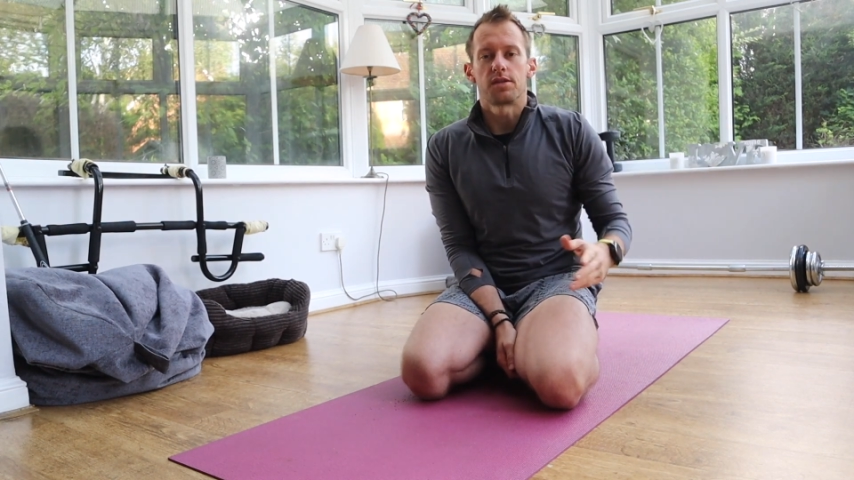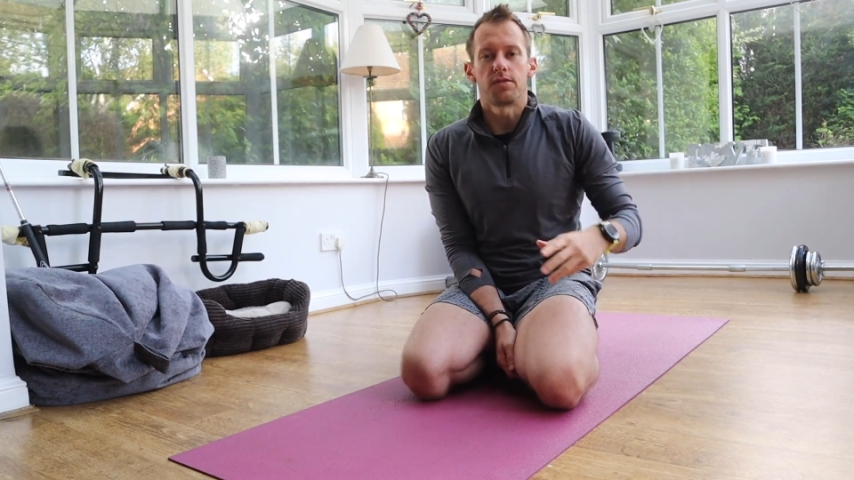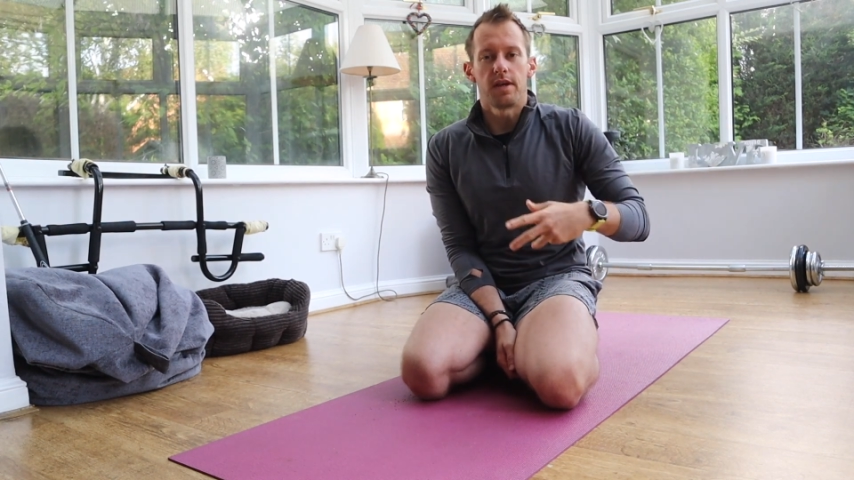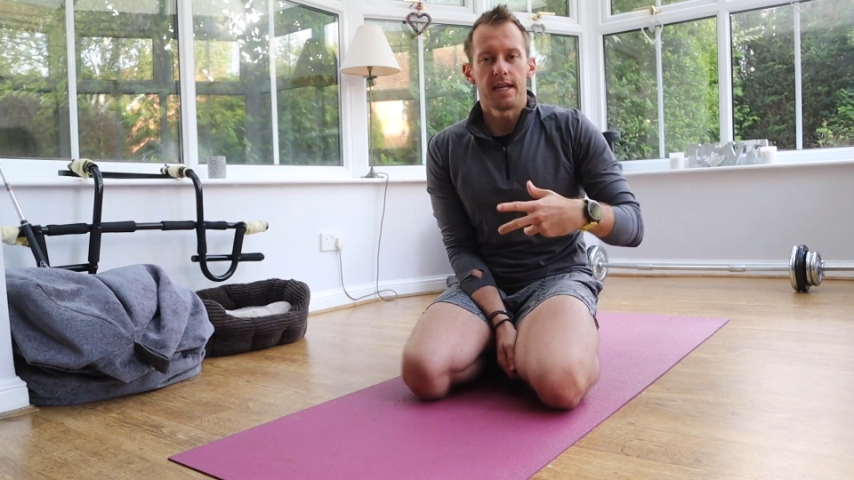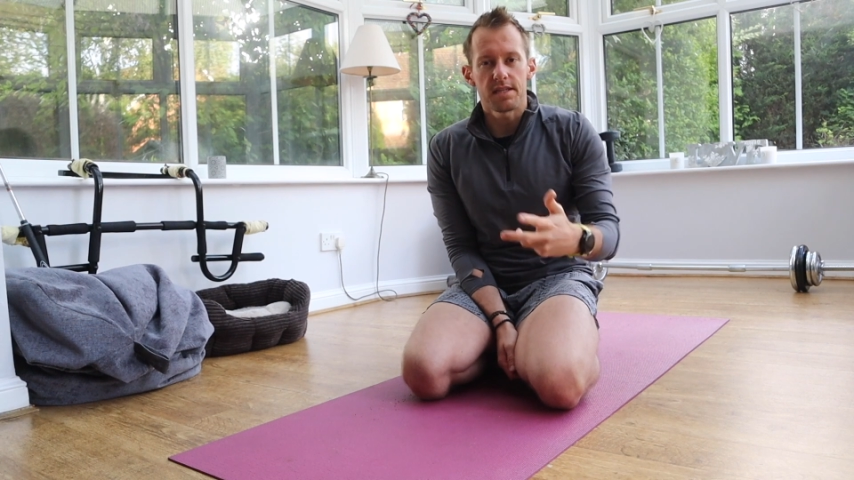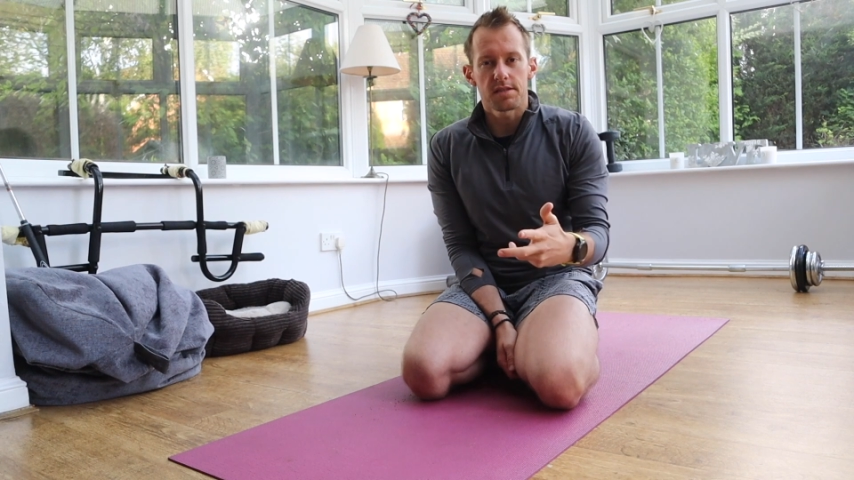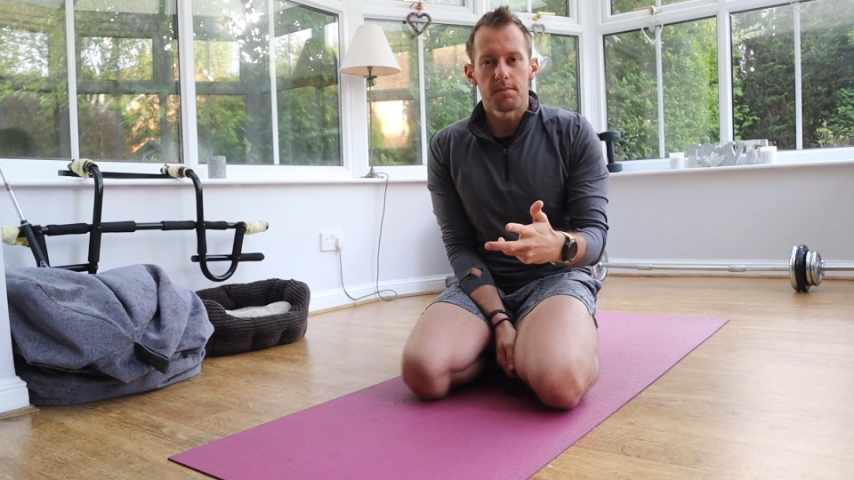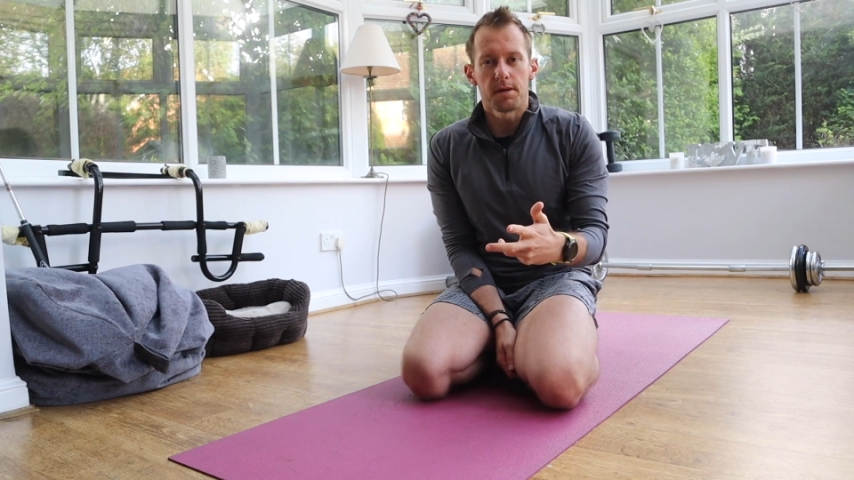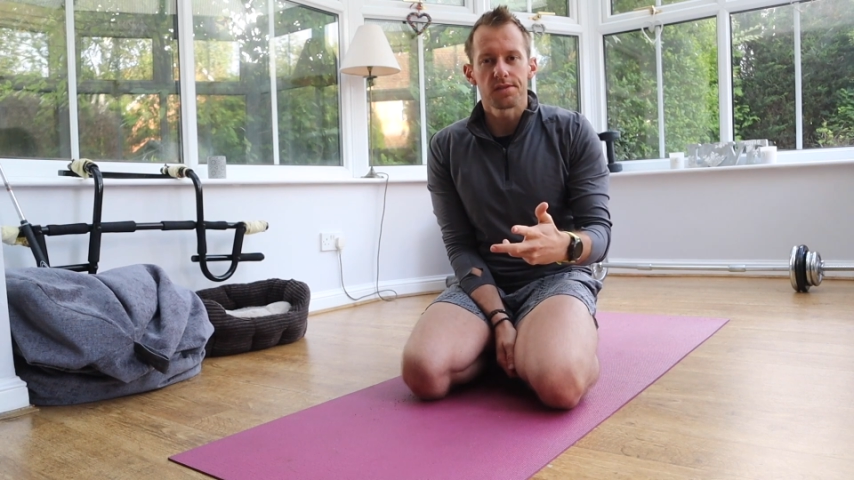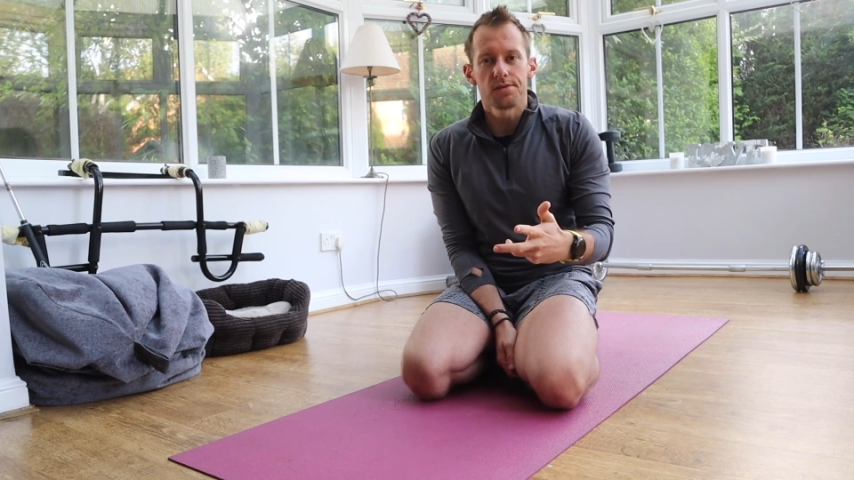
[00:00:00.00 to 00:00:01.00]
to release
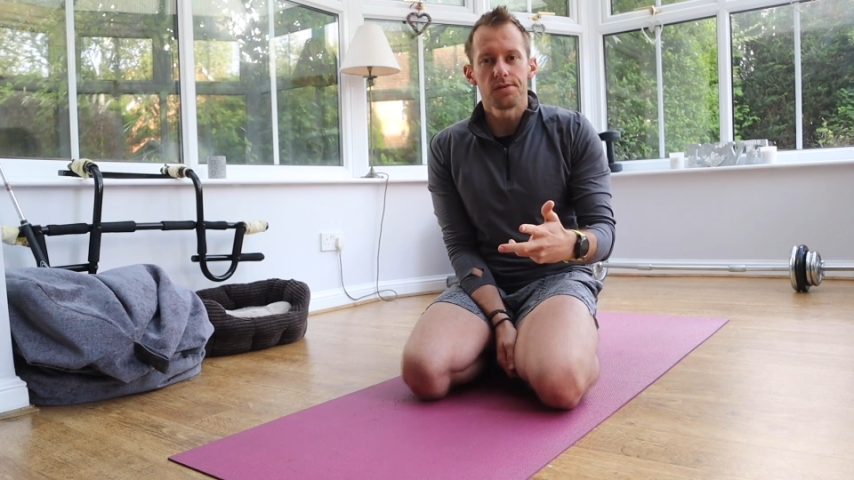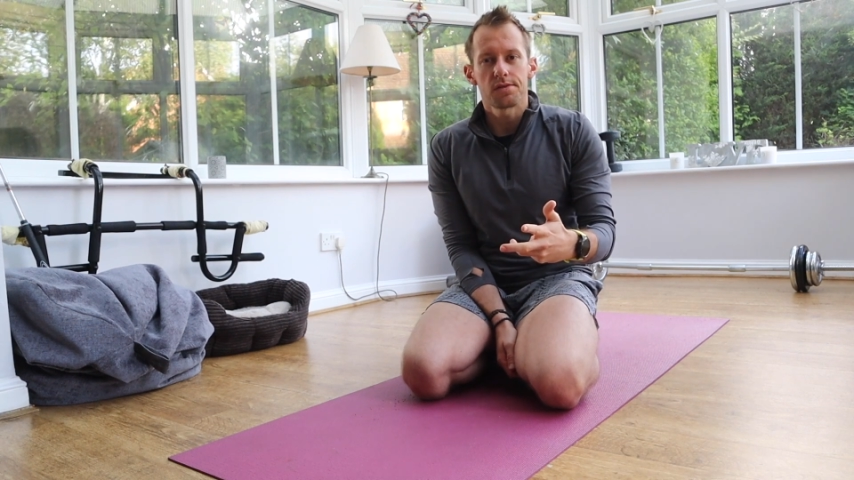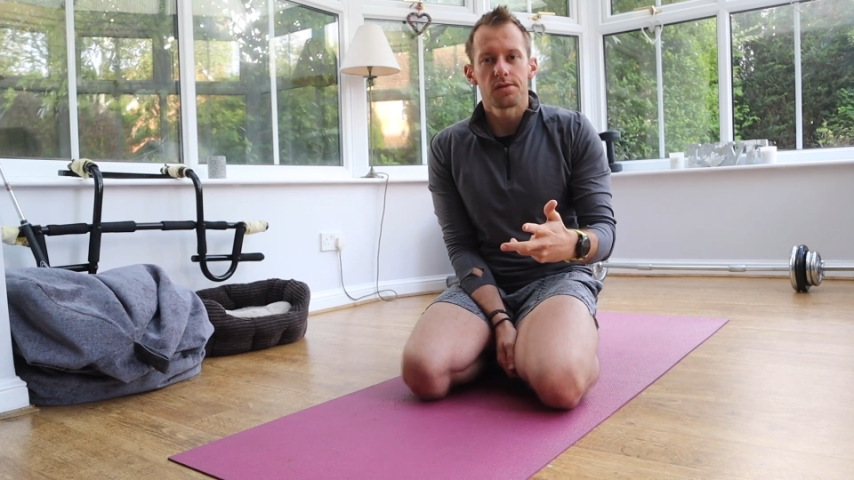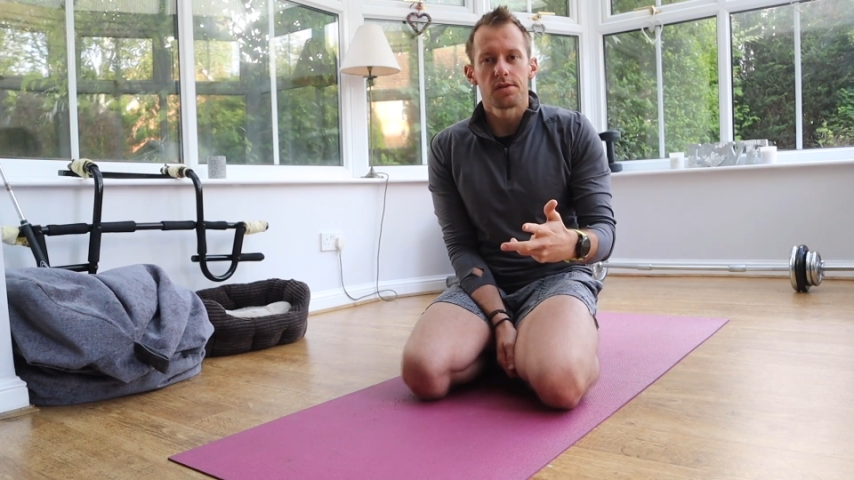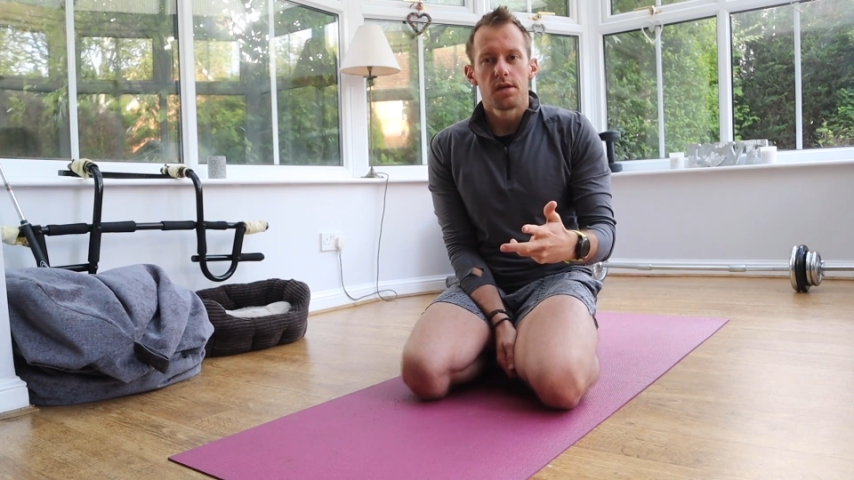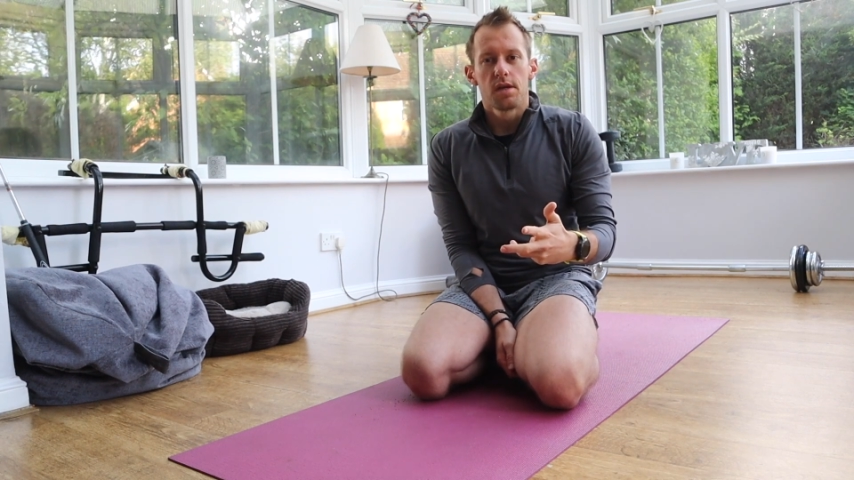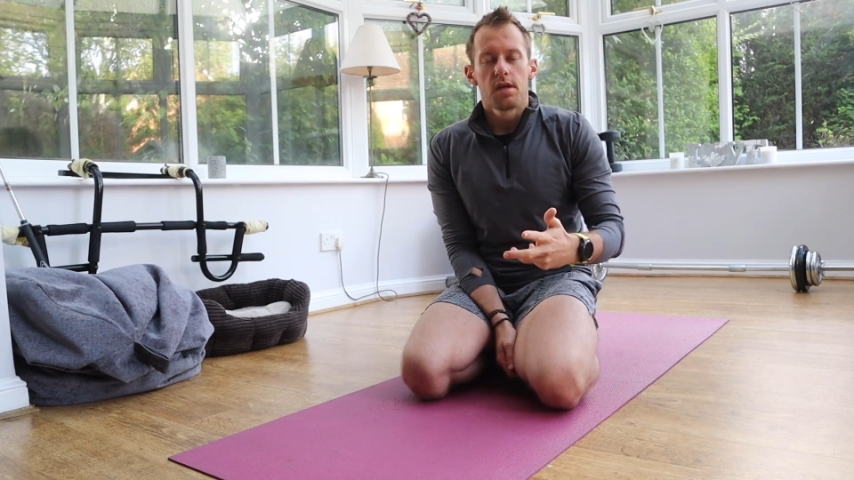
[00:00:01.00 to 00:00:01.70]
the muscles,